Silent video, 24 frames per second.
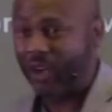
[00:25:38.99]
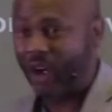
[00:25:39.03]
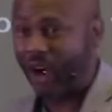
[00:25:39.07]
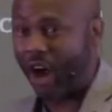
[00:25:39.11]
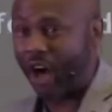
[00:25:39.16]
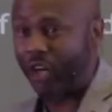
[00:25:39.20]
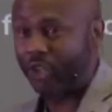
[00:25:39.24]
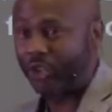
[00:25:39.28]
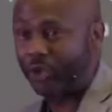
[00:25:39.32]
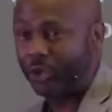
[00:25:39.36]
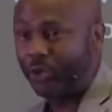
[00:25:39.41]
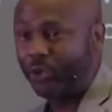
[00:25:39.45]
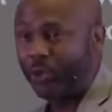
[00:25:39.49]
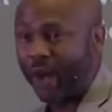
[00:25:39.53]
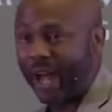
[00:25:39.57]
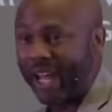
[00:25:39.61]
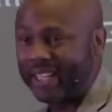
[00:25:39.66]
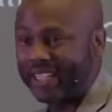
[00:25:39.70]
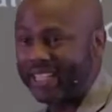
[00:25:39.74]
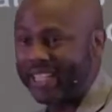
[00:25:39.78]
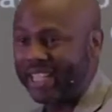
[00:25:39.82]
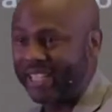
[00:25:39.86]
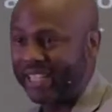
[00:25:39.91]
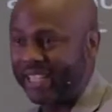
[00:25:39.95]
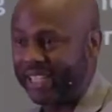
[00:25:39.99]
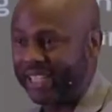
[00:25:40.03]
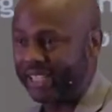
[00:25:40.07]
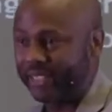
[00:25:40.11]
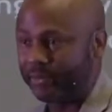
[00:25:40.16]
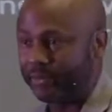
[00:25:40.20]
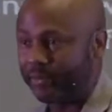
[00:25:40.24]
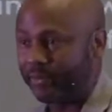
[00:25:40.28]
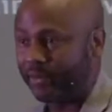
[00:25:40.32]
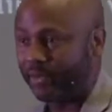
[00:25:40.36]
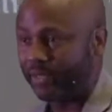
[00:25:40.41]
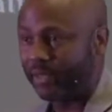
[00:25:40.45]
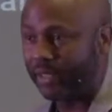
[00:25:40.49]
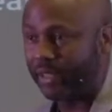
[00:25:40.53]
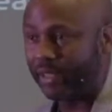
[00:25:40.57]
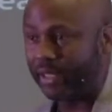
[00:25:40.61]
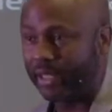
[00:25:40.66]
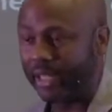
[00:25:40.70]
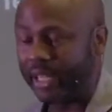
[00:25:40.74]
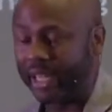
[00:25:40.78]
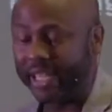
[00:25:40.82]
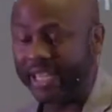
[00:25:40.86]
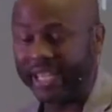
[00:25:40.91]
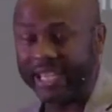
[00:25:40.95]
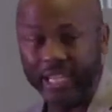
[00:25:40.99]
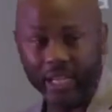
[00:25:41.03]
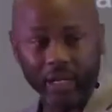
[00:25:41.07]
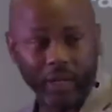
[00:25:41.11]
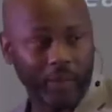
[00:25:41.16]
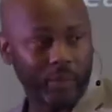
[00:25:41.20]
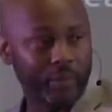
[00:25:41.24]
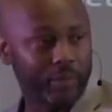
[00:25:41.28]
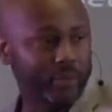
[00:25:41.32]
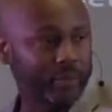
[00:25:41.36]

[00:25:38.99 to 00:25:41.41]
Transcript: our true identity in Him.